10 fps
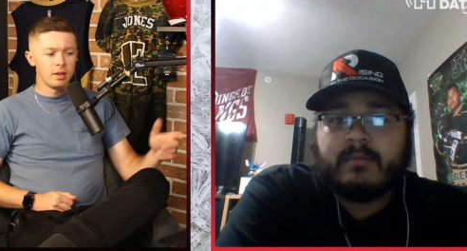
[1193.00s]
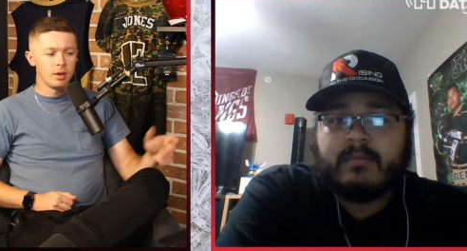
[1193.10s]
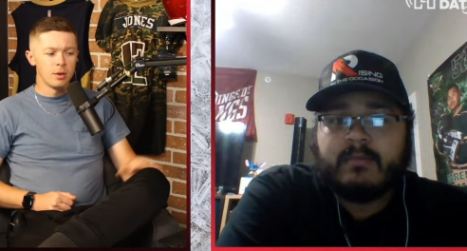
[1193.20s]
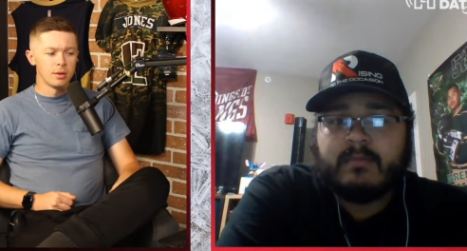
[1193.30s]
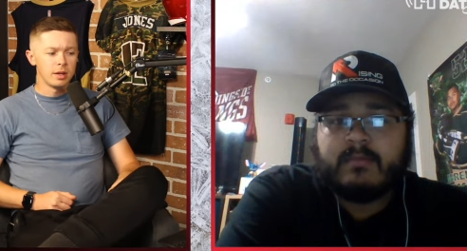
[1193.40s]

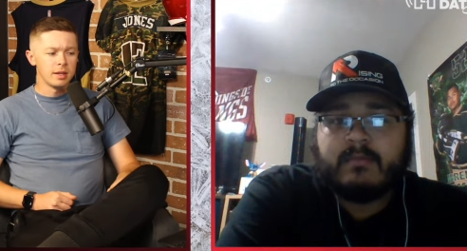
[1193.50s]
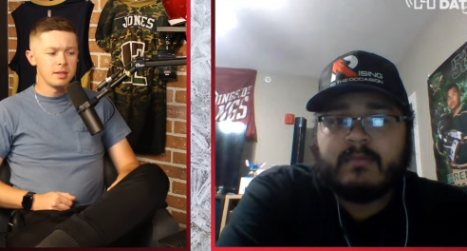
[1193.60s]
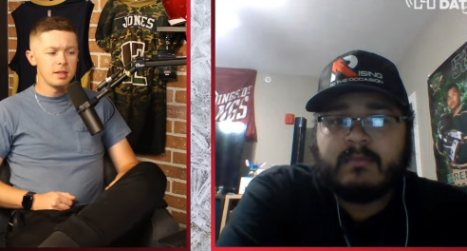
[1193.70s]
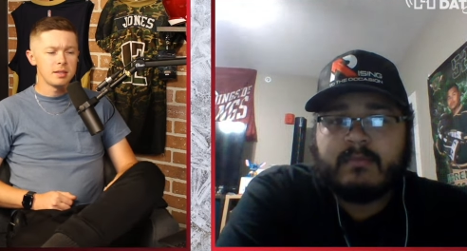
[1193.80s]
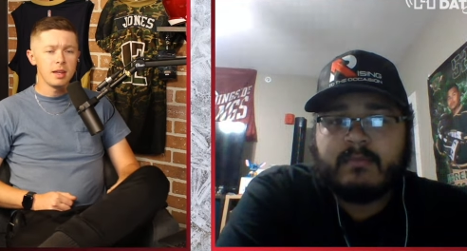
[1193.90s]
Speaker 1: overall, NC
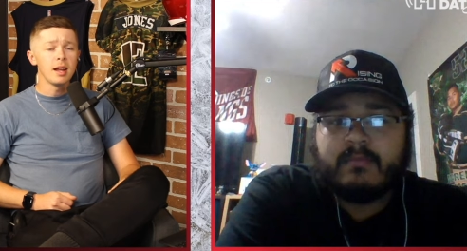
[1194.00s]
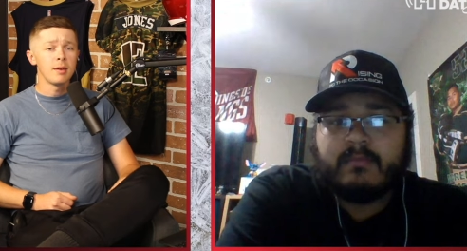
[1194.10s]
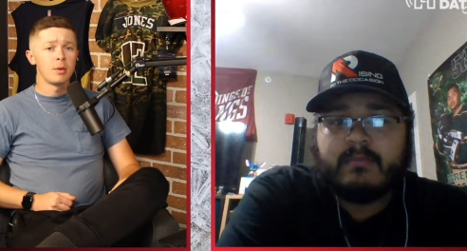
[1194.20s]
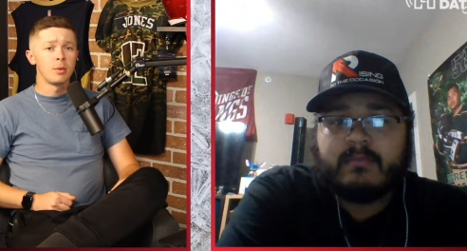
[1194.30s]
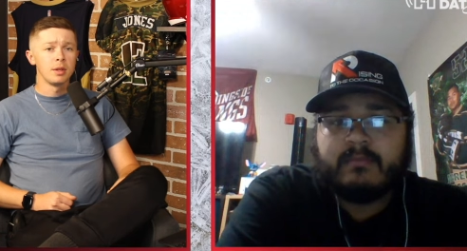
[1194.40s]
State having a
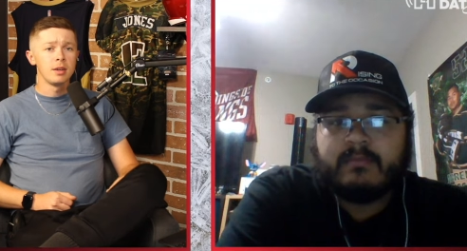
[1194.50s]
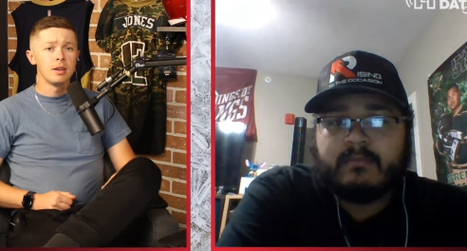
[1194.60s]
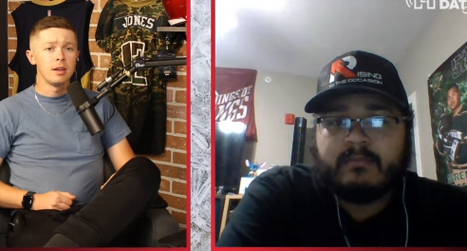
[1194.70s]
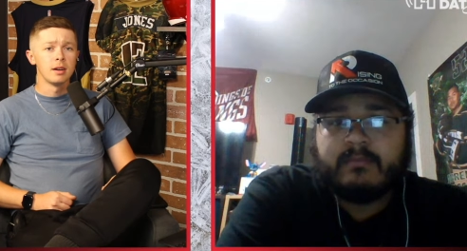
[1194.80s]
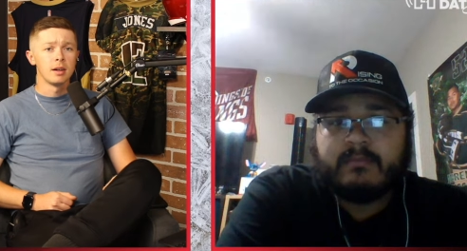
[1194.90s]
really good
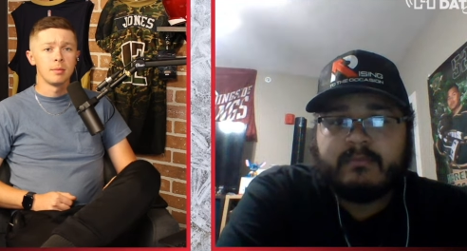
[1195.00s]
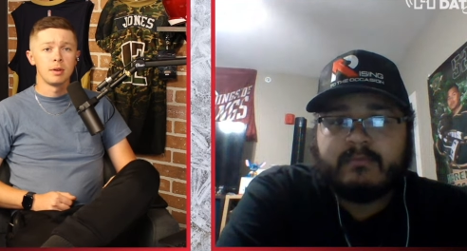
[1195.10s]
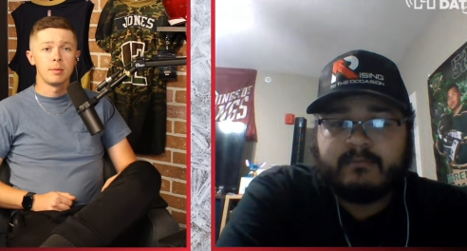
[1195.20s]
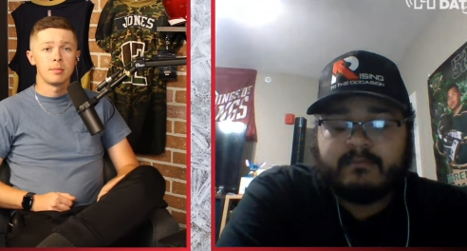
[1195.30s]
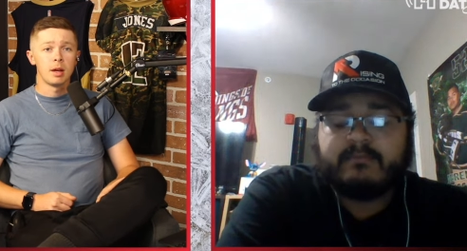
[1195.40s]
year. I'm,
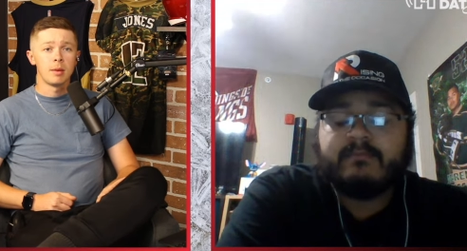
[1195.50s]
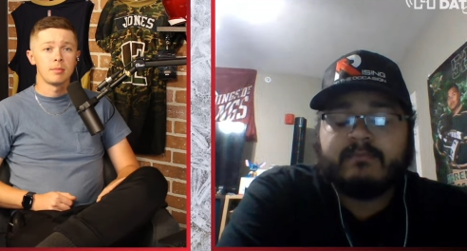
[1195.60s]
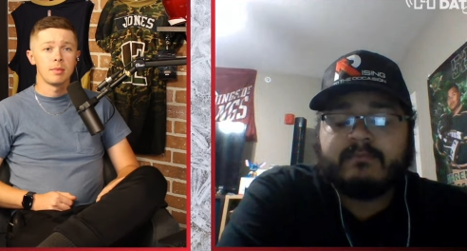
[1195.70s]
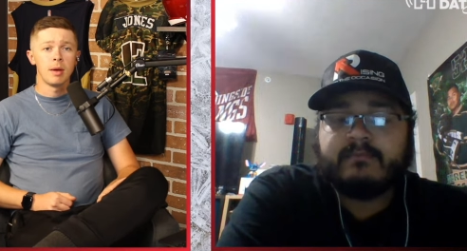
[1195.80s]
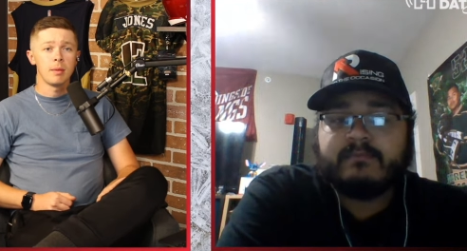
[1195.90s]
I'm, I'm,
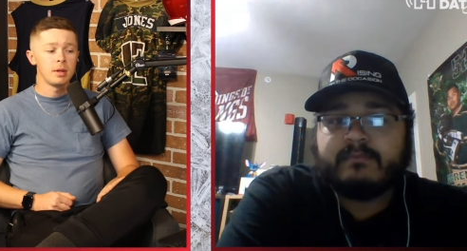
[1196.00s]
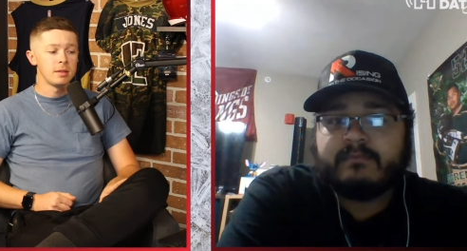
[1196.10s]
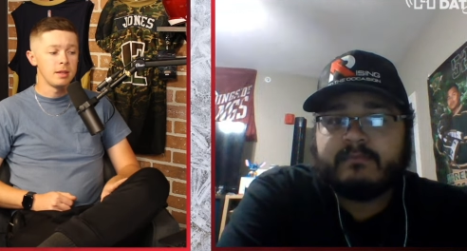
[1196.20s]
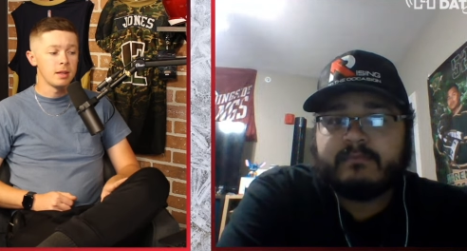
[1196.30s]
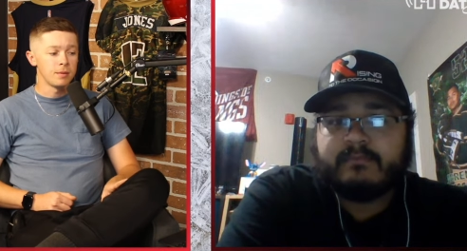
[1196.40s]
I'm happy to see
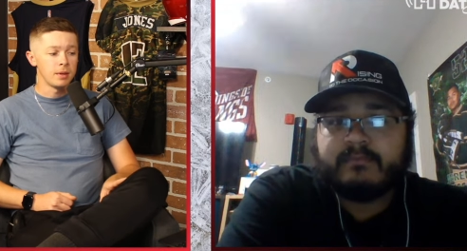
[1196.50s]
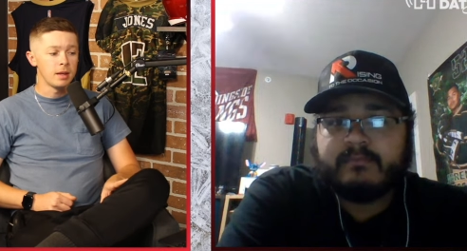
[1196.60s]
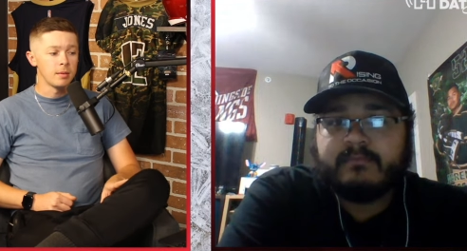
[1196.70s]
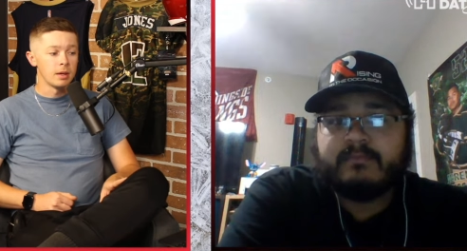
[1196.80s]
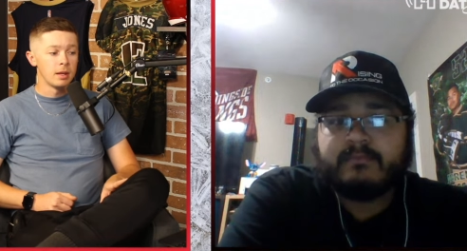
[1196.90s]
that for them.
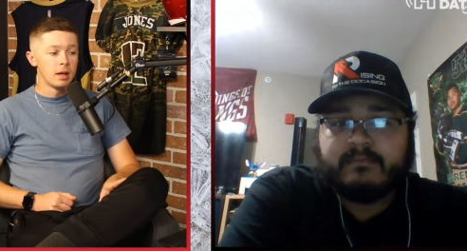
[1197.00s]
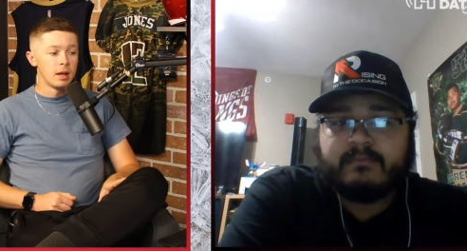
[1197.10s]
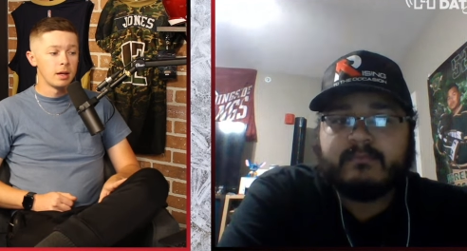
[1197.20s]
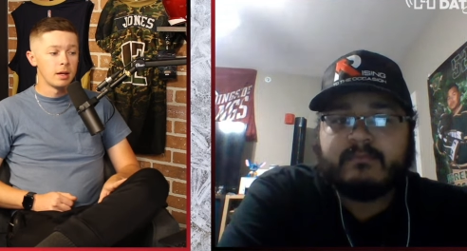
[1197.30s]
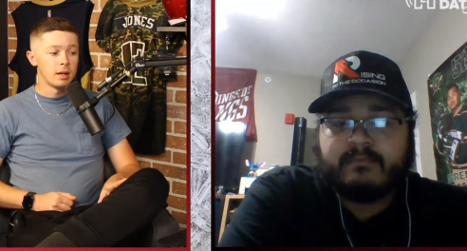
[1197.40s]

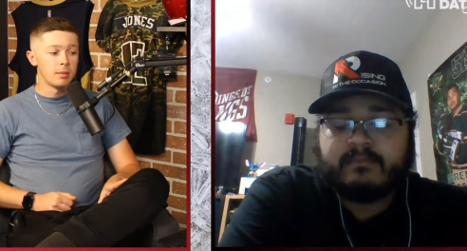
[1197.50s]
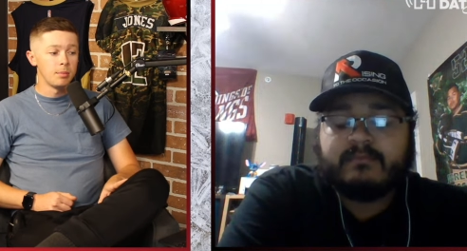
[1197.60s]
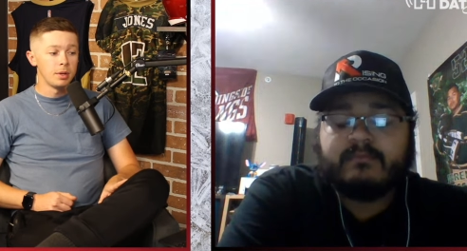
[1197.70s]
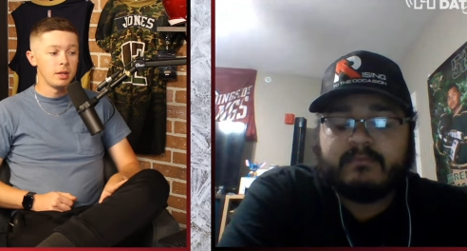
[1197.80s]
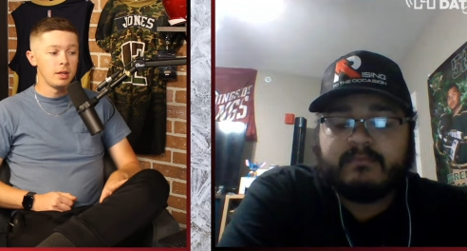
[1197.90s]
Uh,
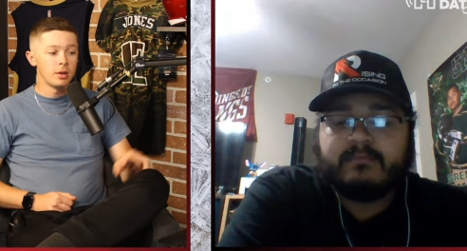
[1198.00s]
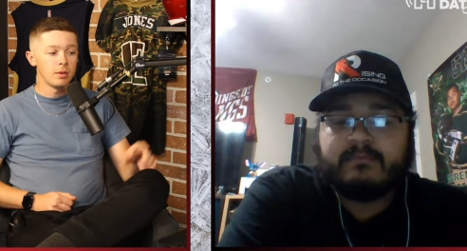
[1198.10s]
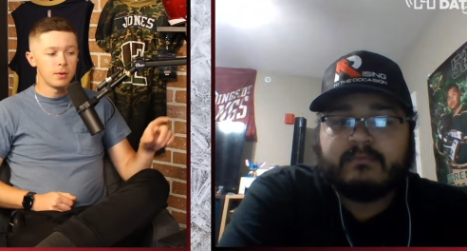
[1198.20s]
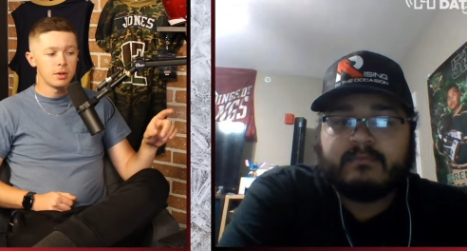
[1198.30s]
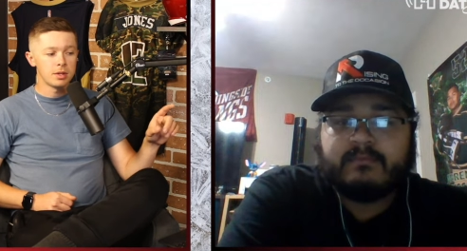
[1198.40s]
but, you know, at
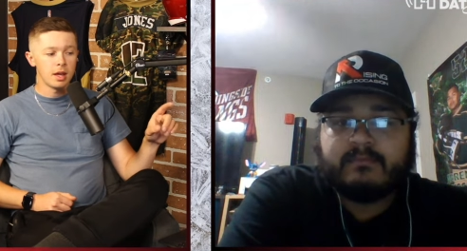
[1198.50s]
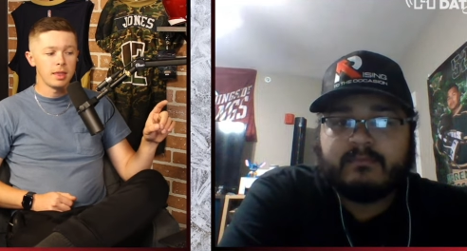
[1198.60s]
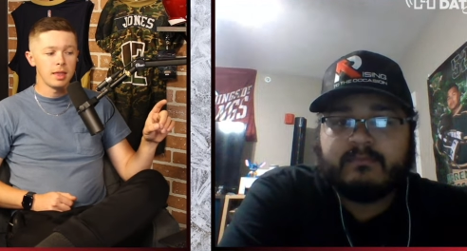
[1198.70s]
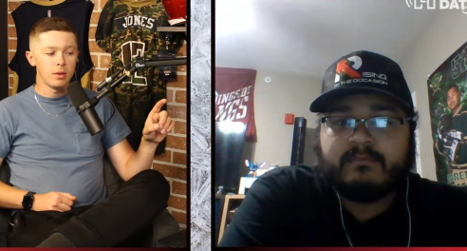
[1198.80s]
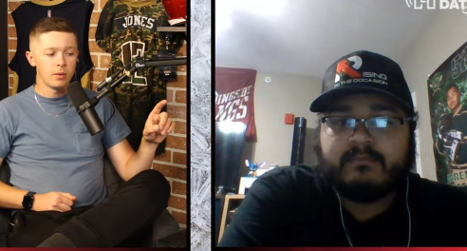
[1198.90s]
first, I
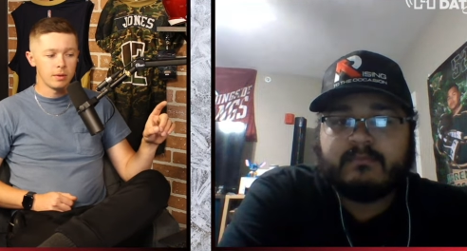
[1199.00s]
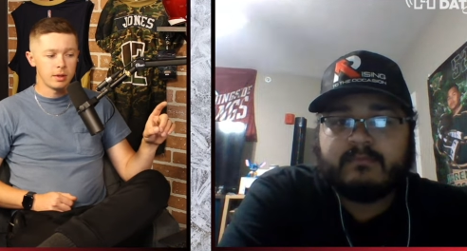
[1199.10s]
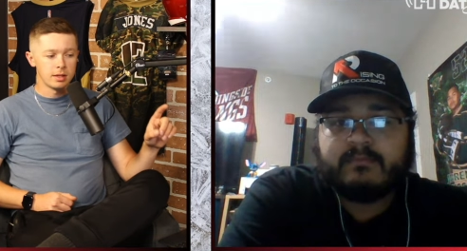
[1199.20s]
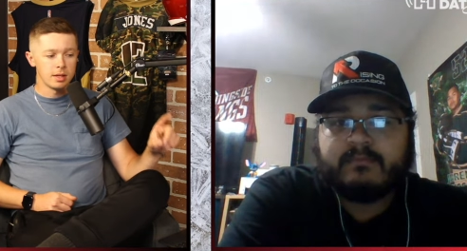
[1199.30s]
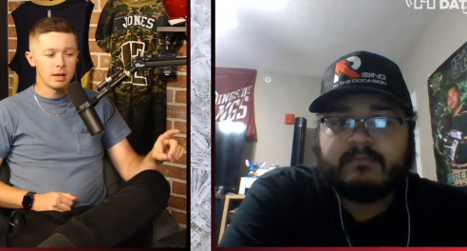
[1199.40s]
think
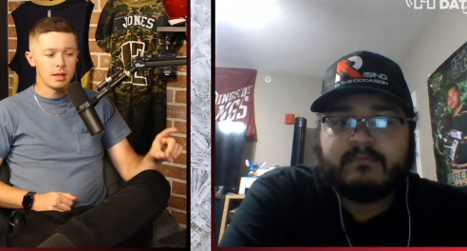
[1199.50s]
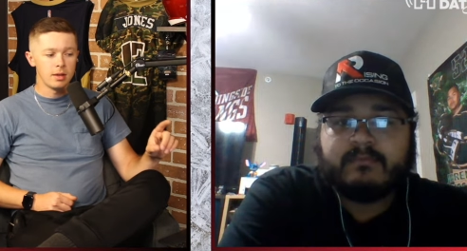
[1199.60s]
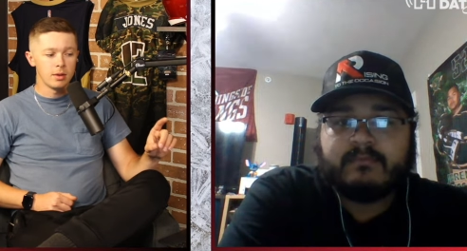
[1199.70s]
Kentucky,